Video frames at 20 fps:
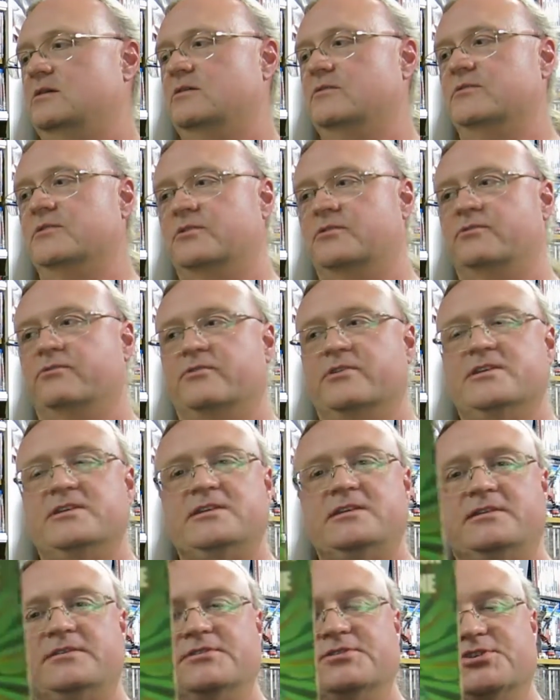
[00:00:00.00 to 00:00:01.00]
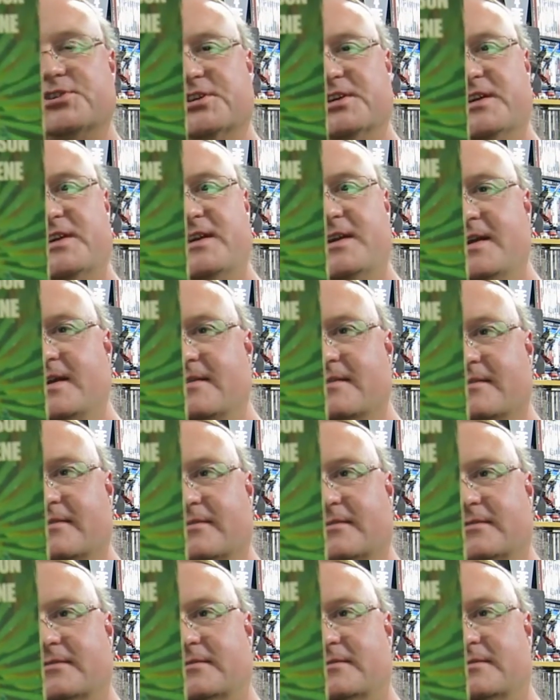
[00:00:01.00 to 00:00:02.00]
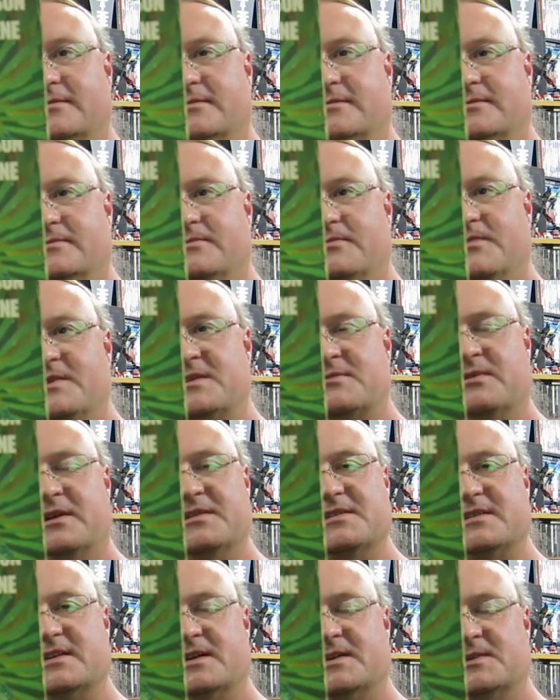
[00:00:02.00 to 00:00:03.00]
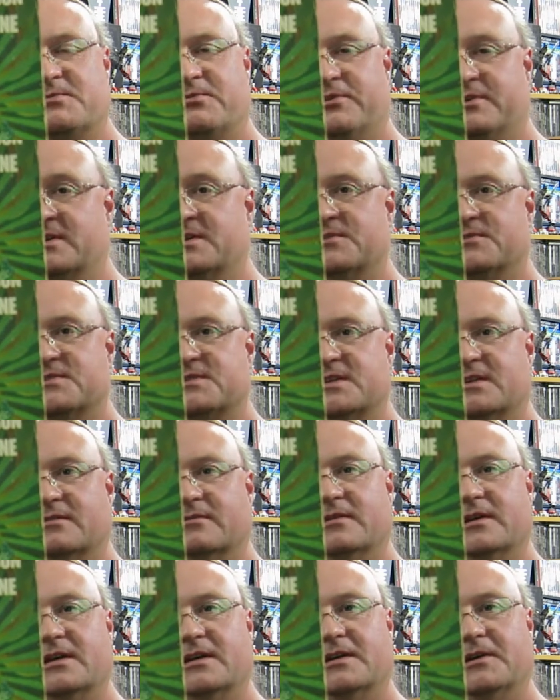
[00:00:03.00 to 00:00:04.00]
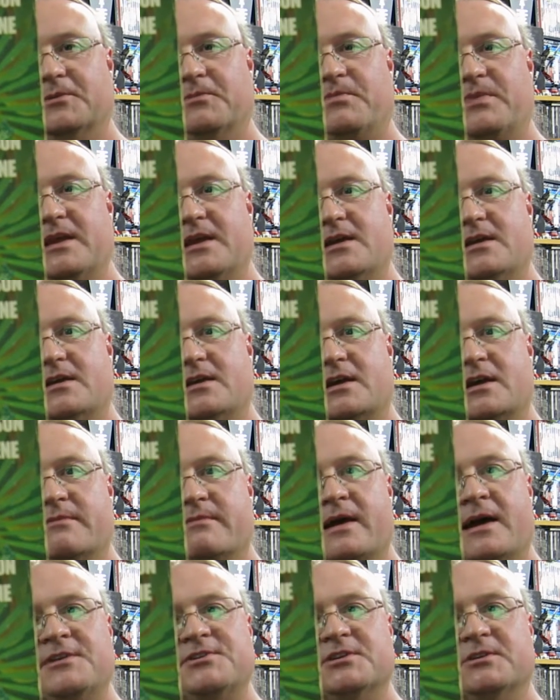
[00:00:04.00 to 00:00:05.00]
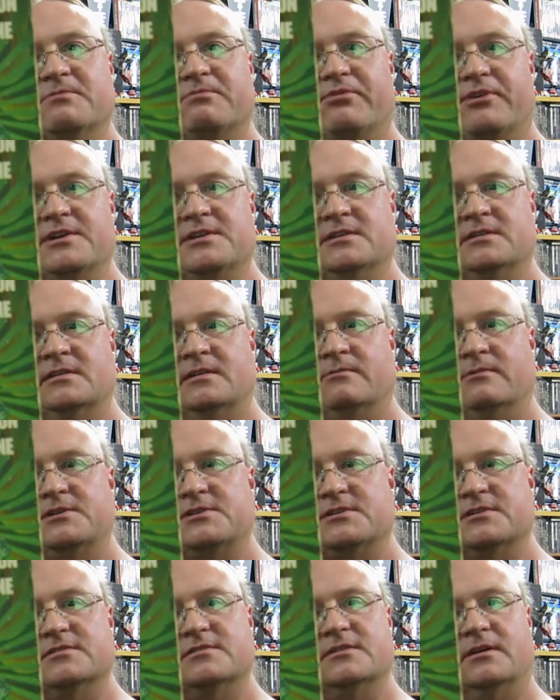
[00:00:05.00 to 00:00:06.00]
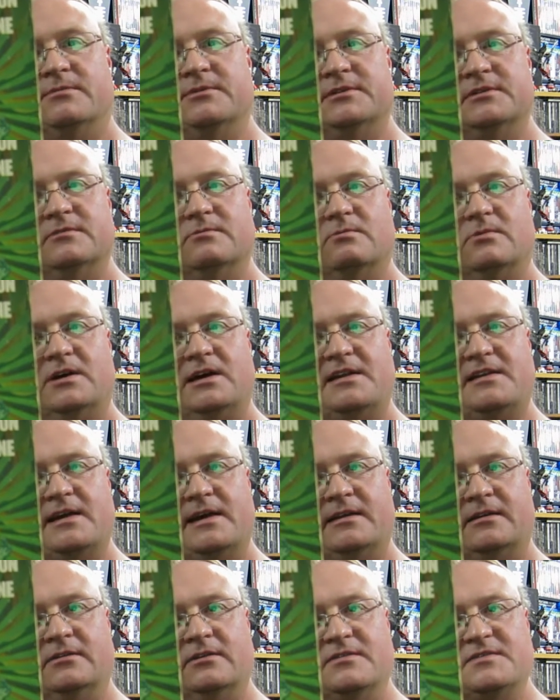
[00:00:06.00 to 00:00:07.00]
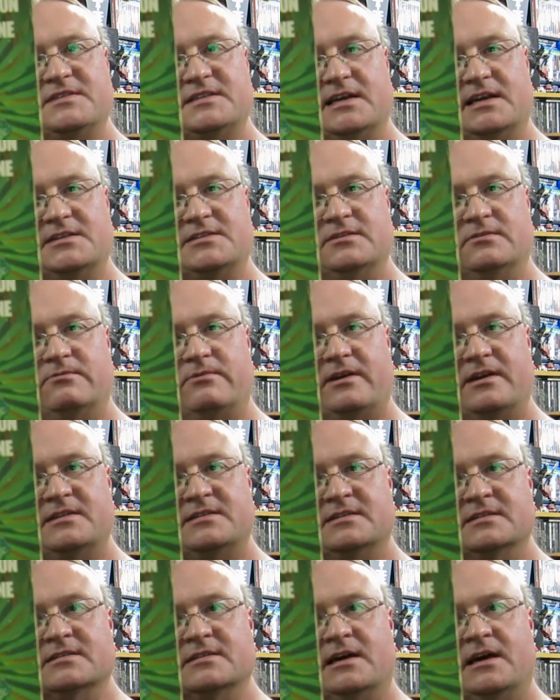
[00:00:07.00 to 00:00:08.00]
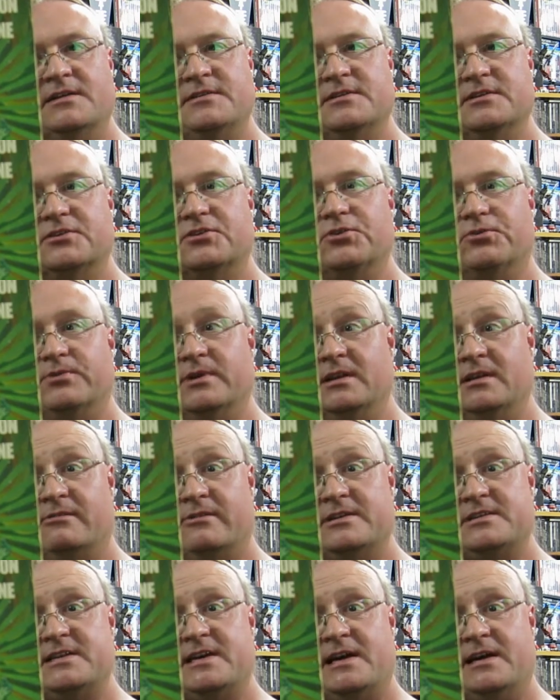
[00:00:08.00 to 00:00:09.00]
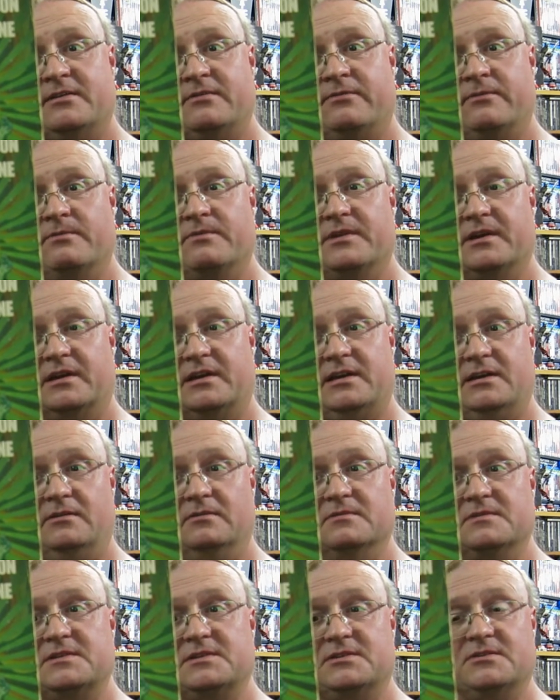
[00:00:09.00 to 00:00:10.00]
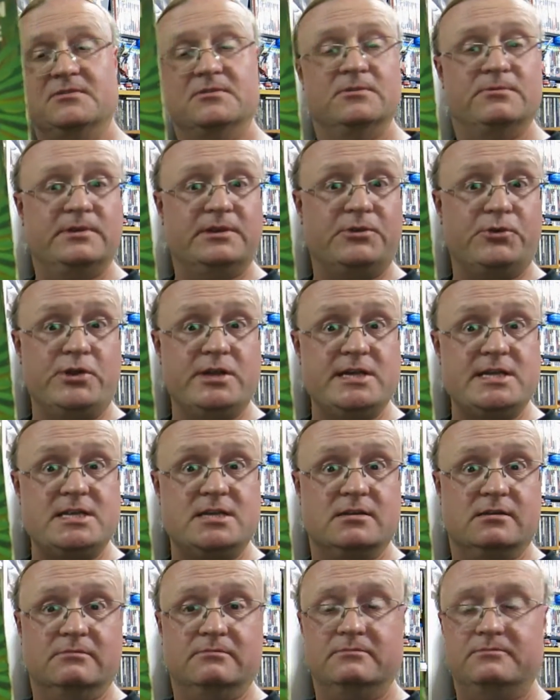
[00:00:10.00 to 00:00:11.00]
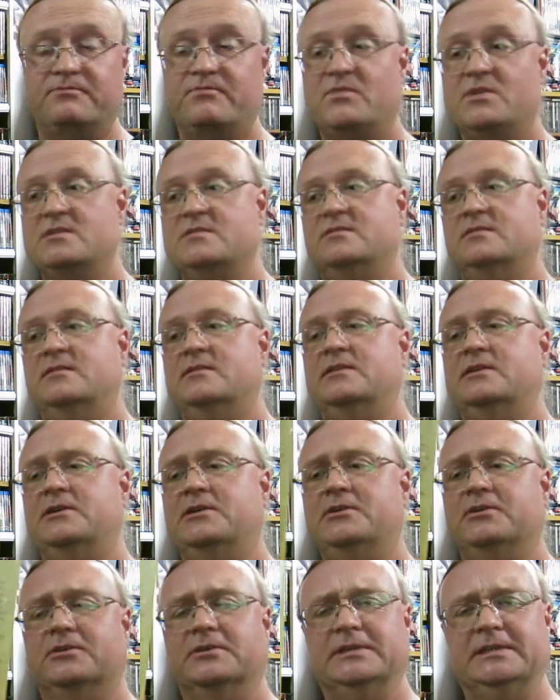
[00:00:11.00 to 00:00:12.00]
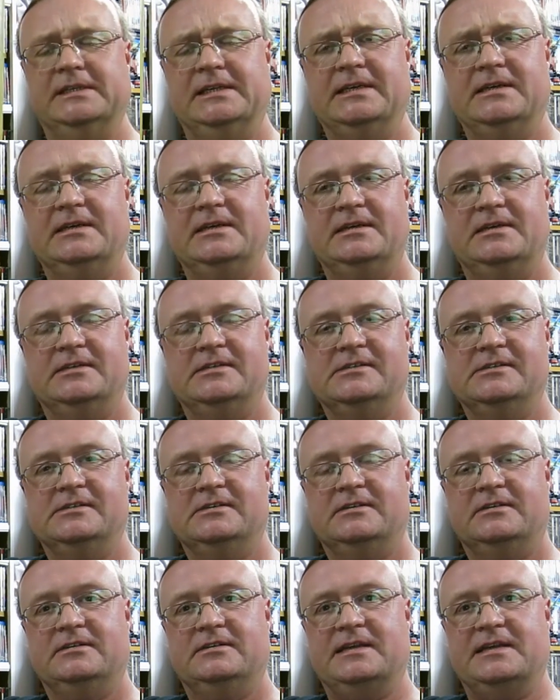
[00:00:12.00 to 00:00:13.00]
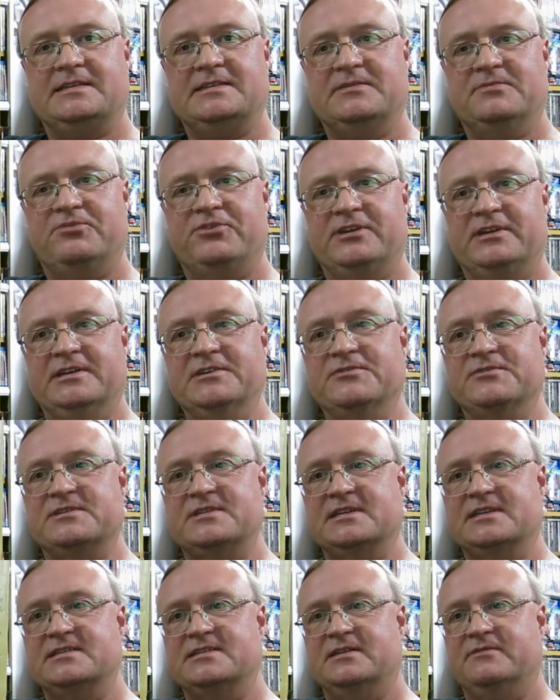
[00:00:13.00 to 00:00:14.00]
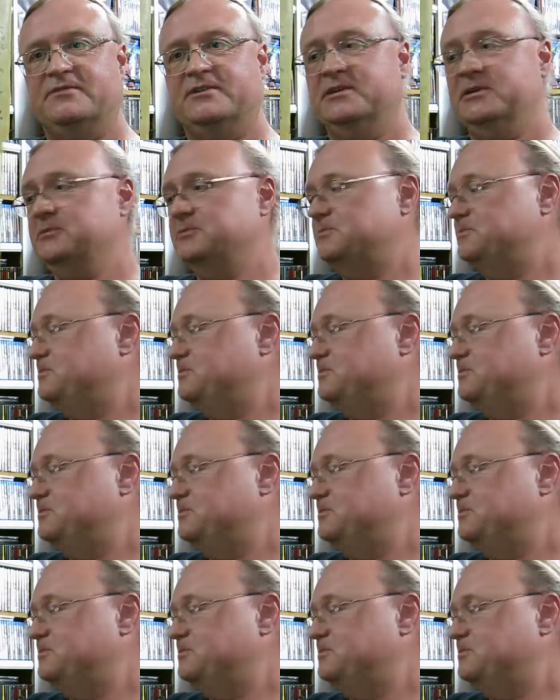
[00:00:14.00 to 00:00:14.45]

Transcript: The Green Gene. This one sounds pretty interesting. Imagine a Britain in which the dominant white Anglo-Saxon race is under guerrilla attack from the Celts, who are green. So there you go. That's some pretty interesting stuff there.